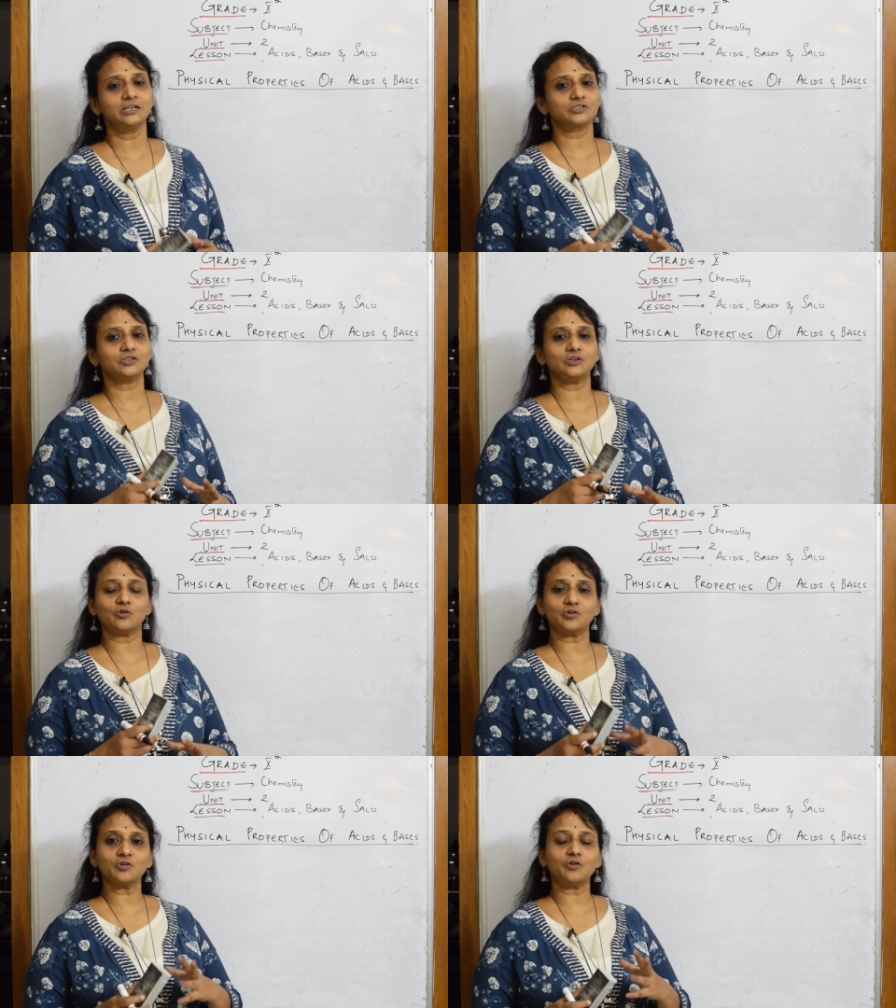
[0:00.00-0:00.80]
So a
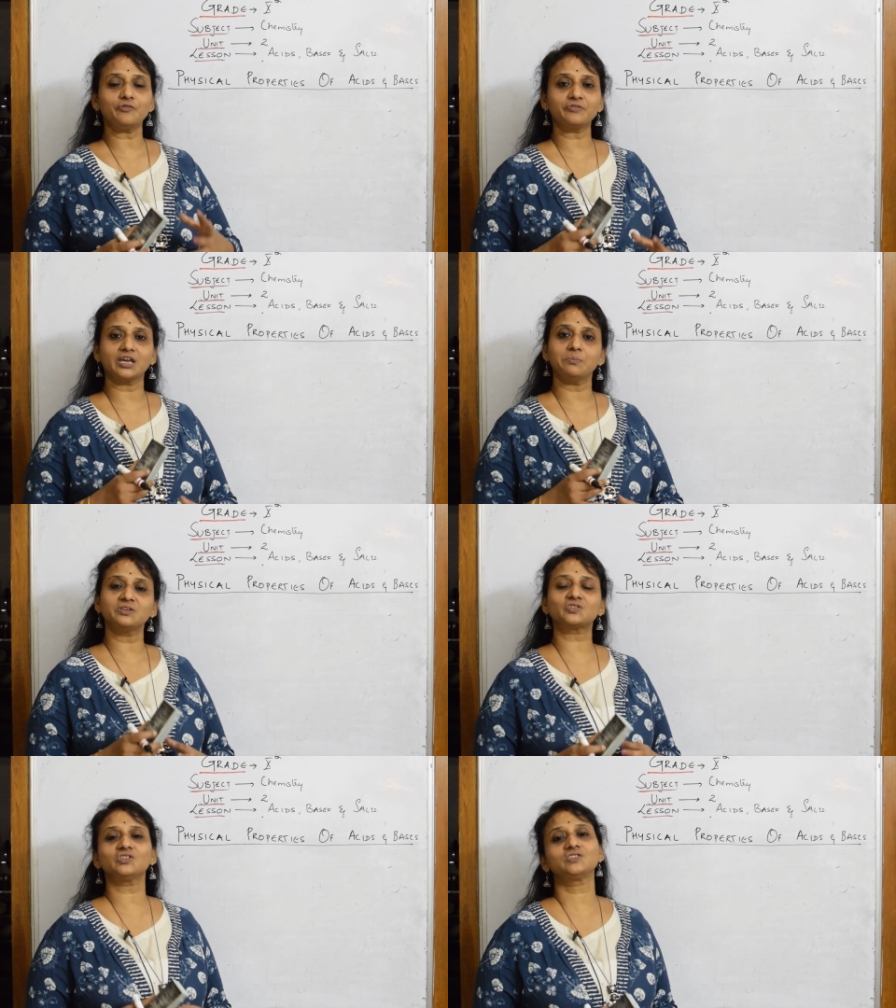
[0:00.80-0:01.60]
lot of
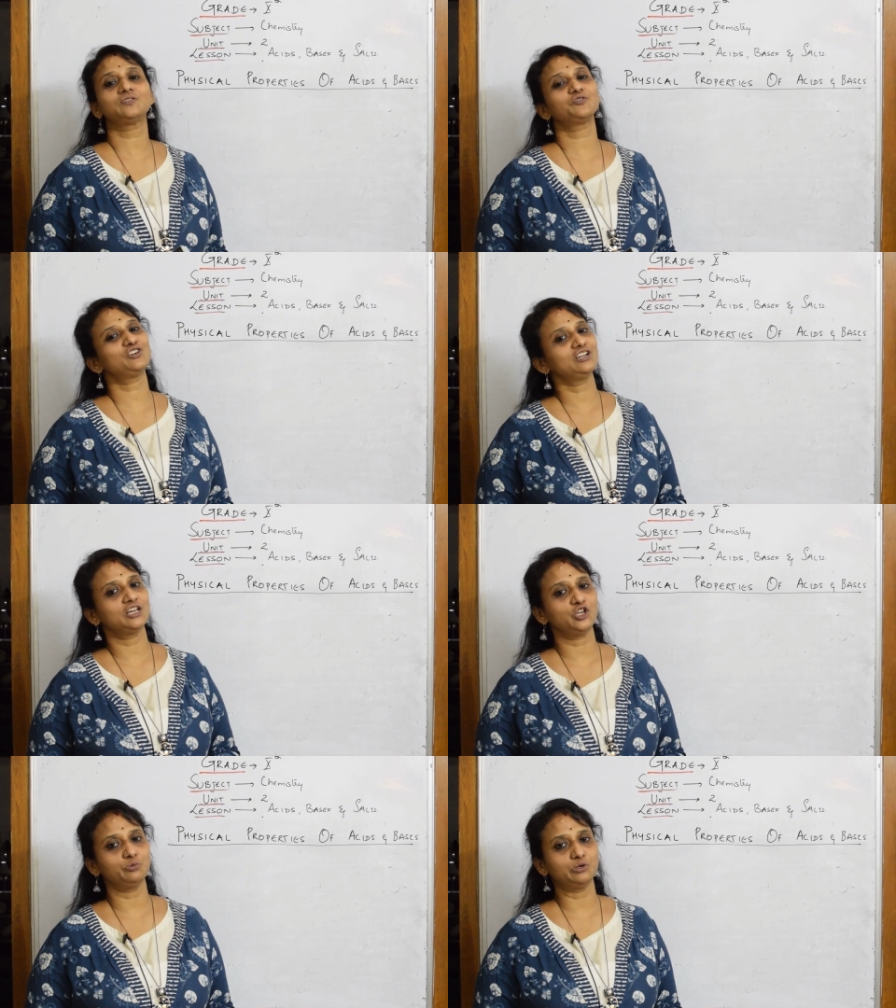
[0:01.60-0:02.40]
chemistry is involved in
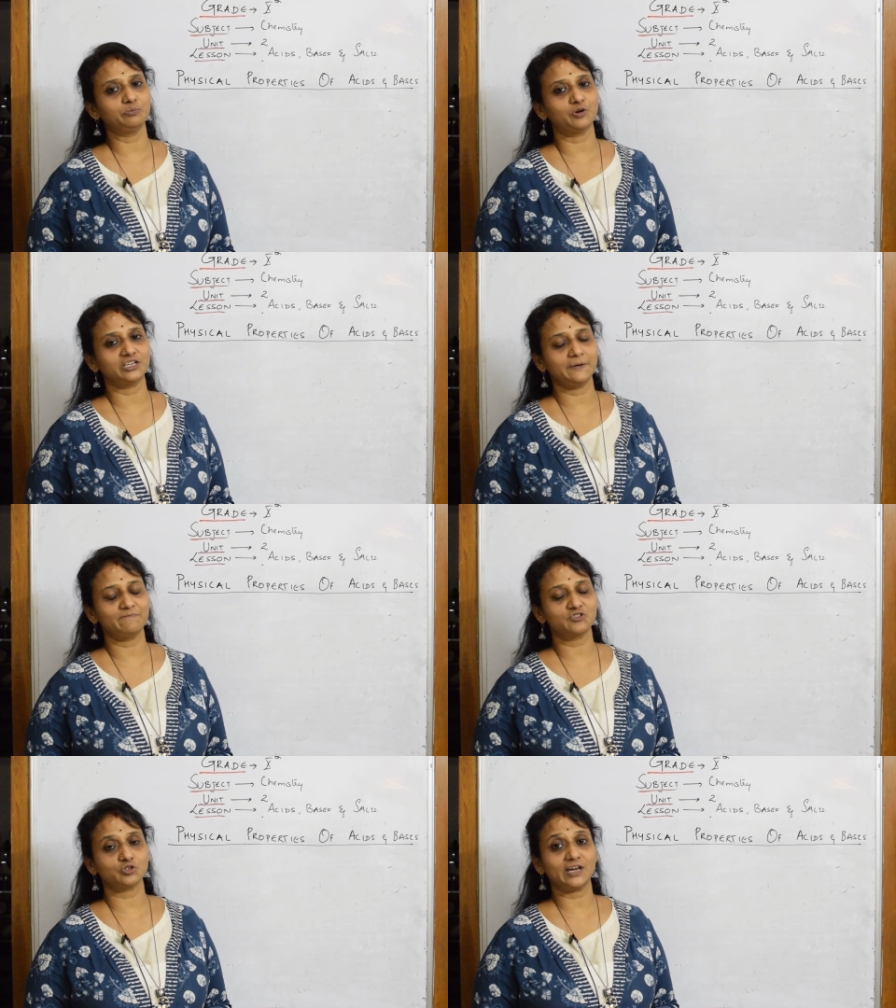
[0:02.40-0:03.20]
a human body.
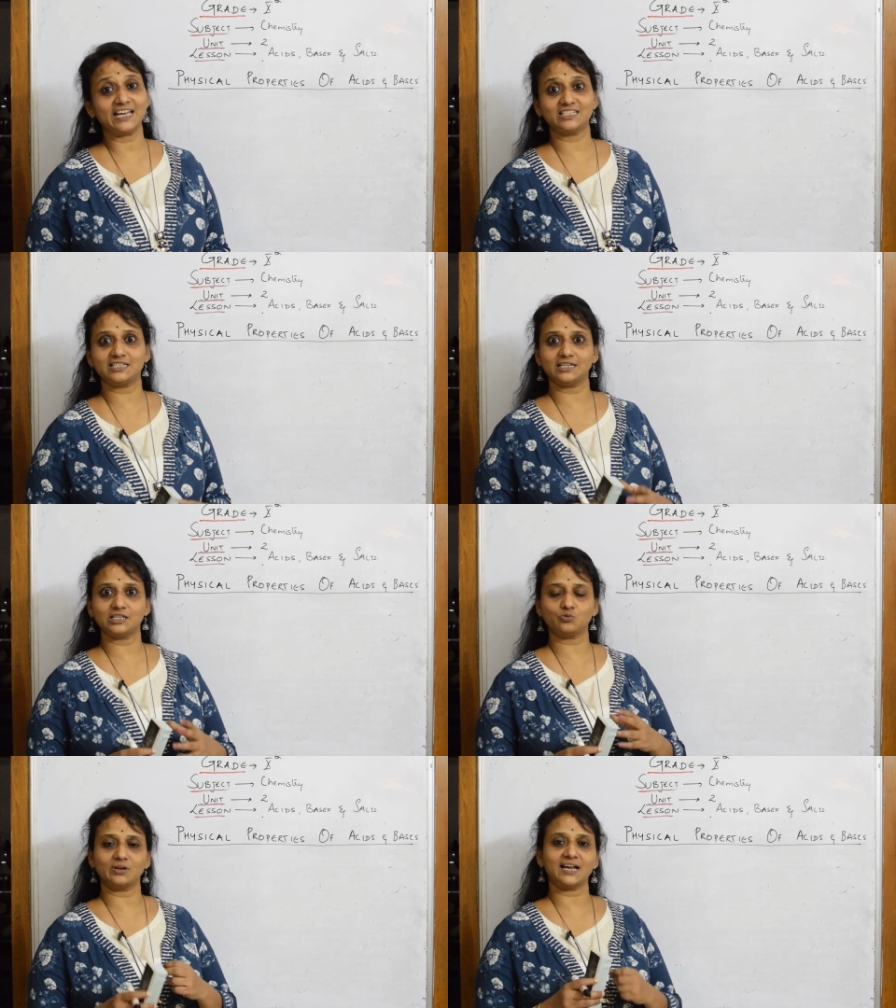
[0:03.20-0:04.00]
So HCl
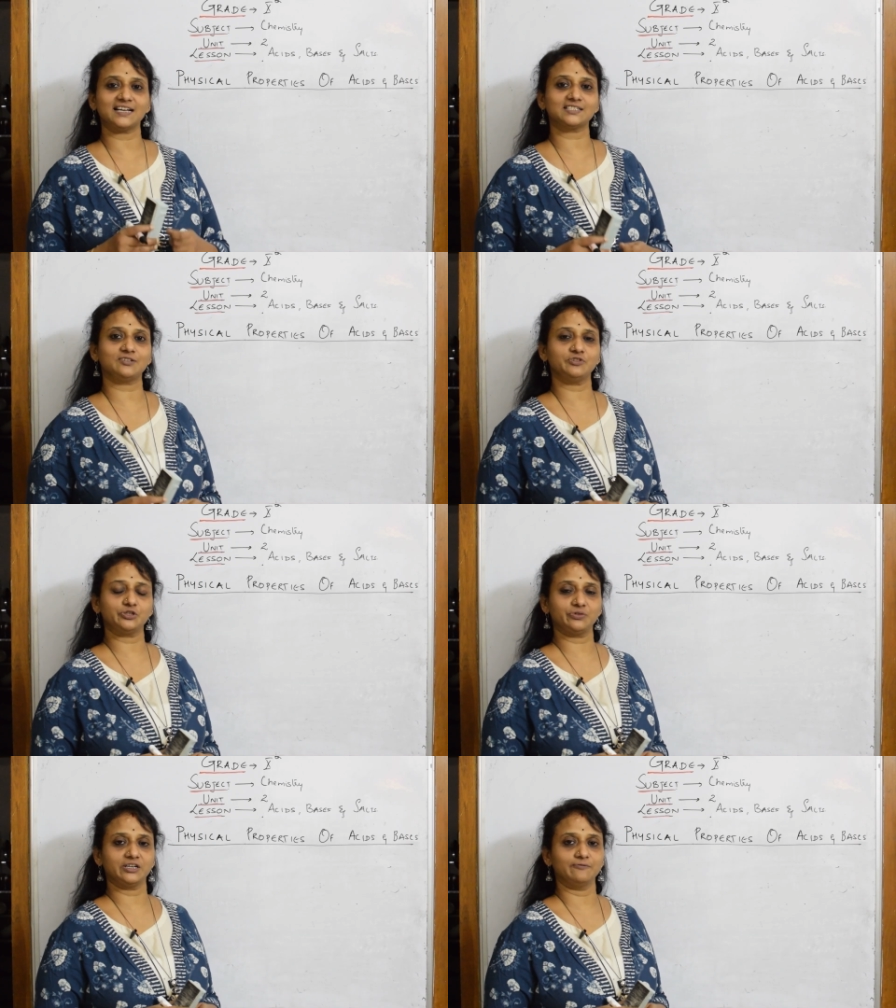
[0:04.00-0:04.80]
is one acid
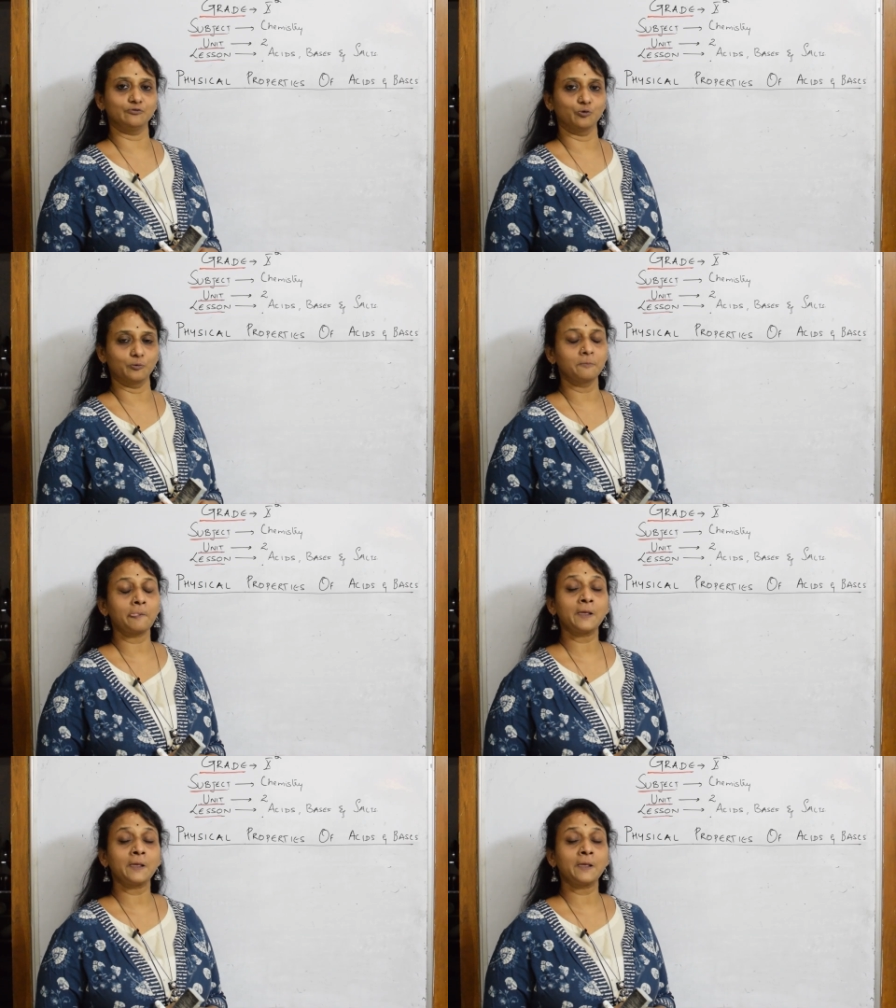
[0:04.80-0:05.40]
which we have known.